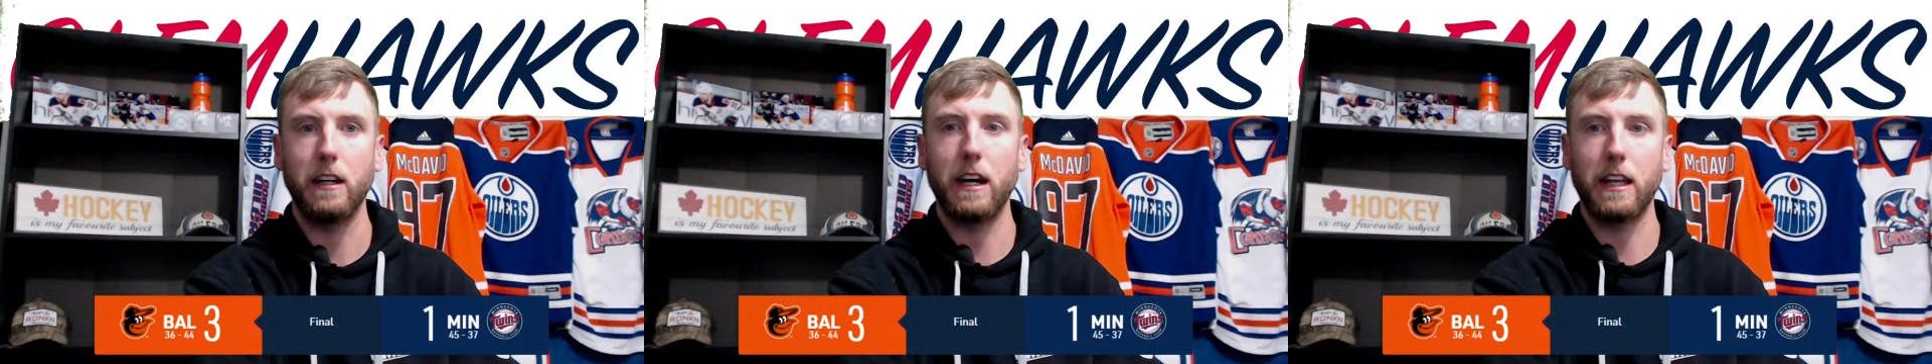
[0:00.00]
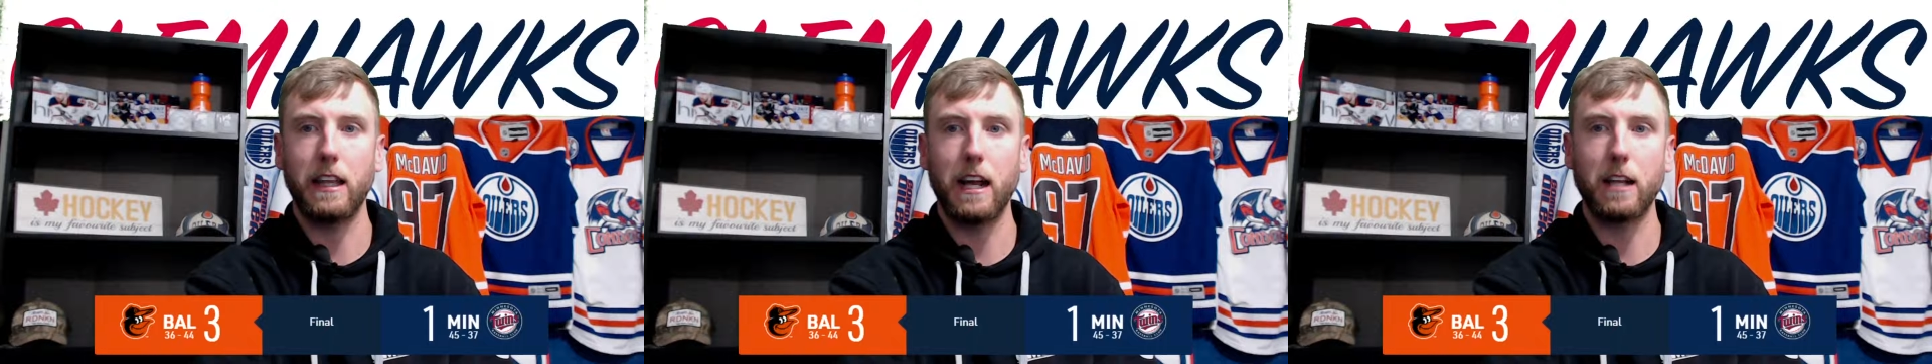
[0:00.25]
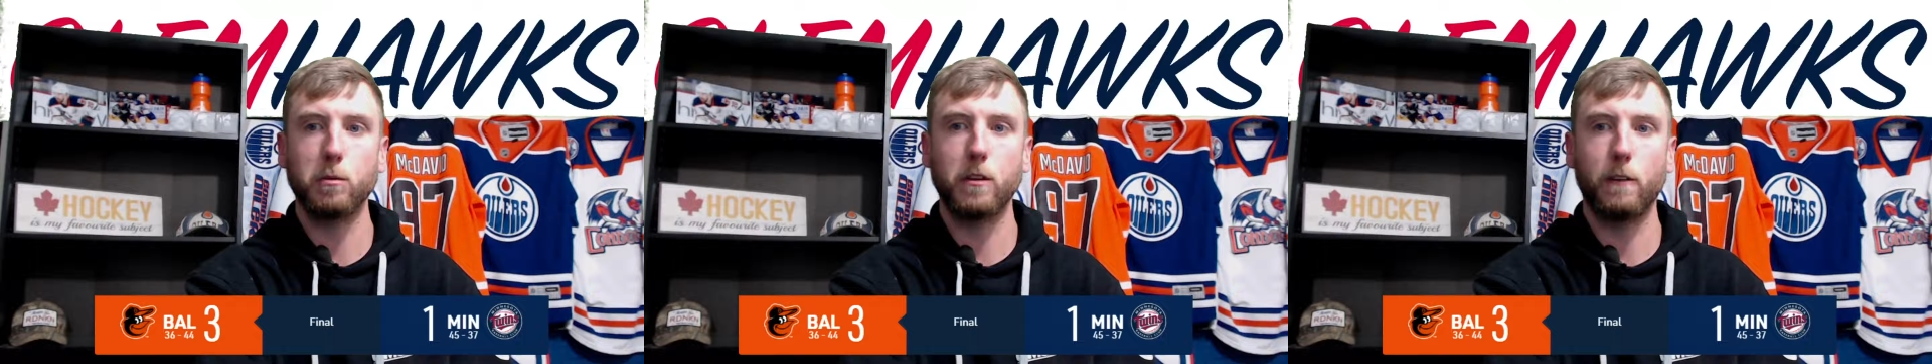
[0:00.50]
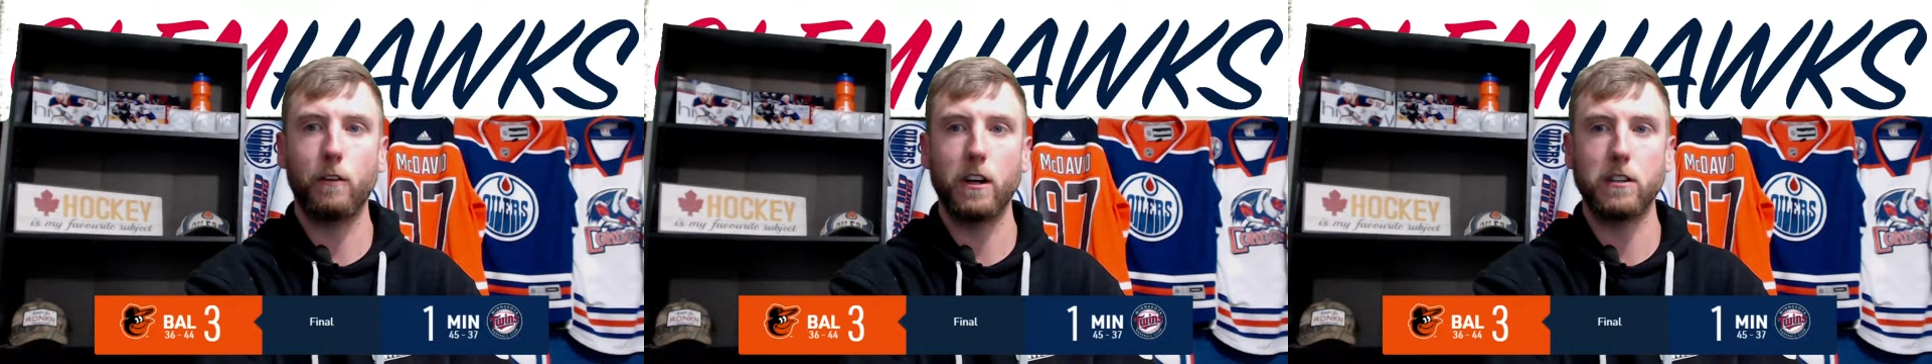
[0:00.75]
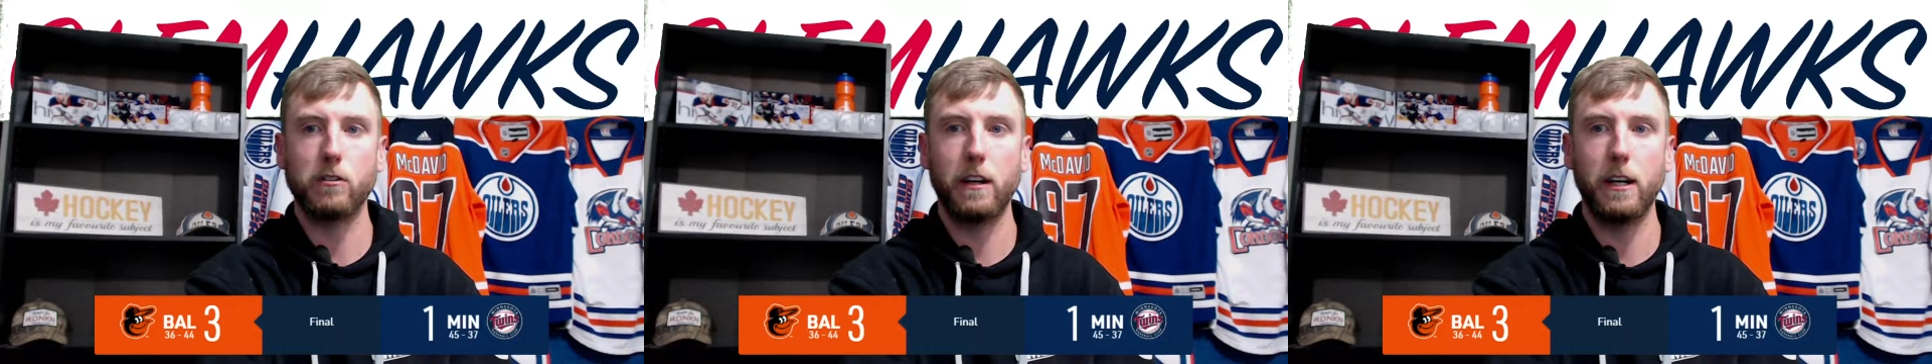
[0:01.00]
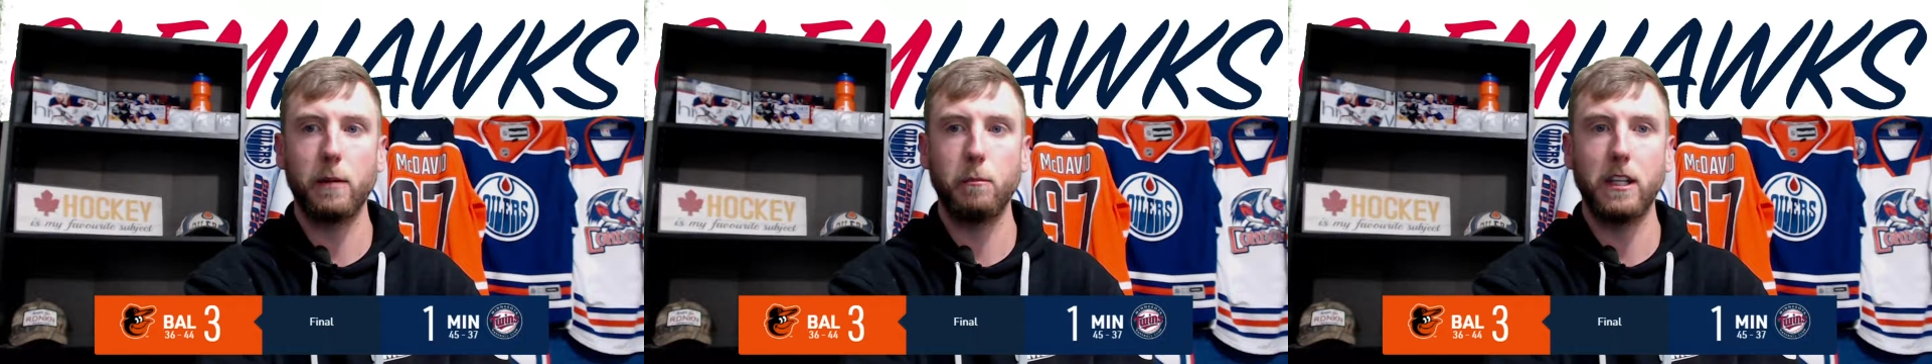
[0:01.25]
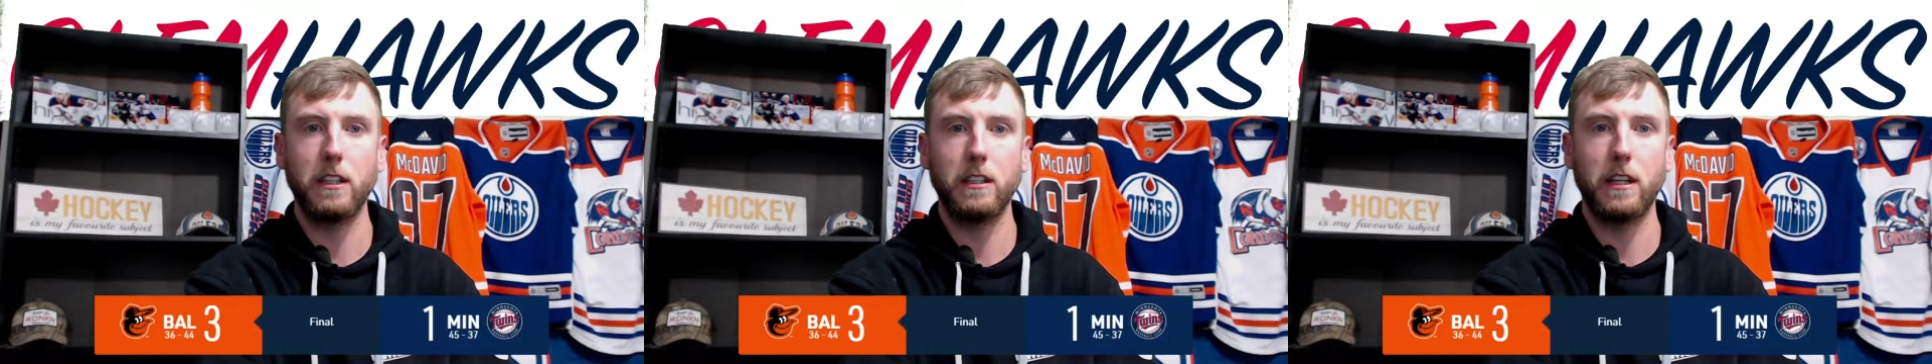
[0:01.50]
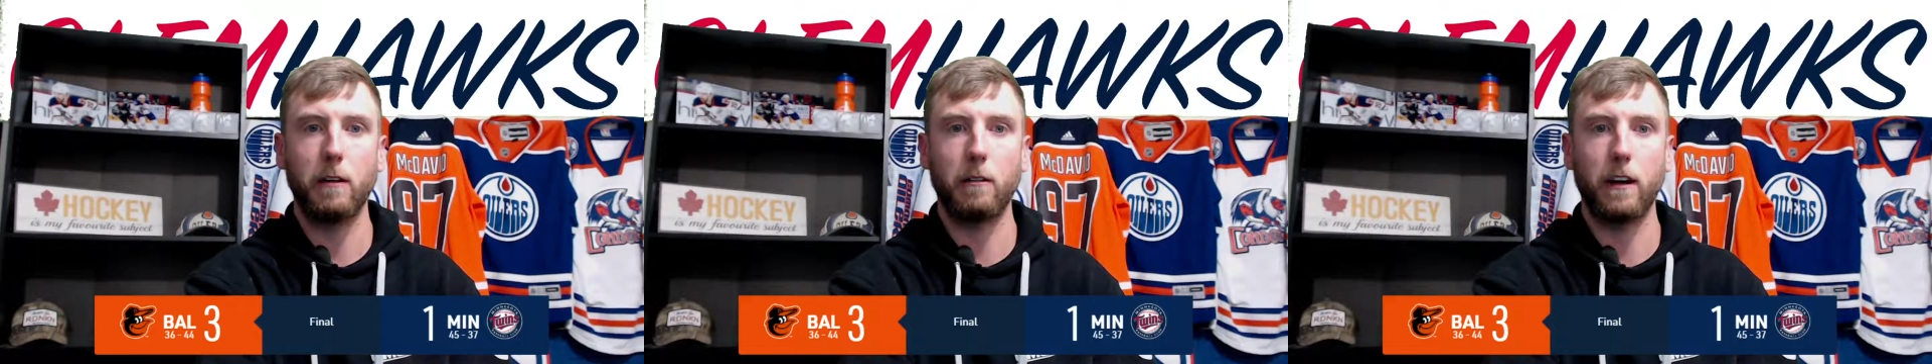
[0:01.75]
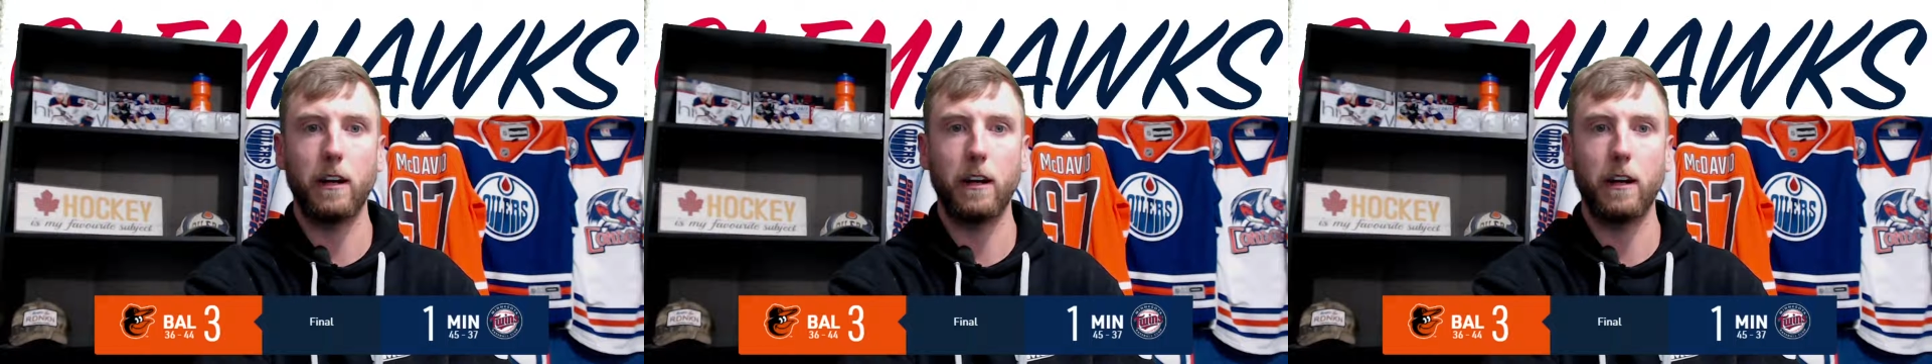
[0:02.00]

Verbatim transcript: And that's what's frustrating me today, right?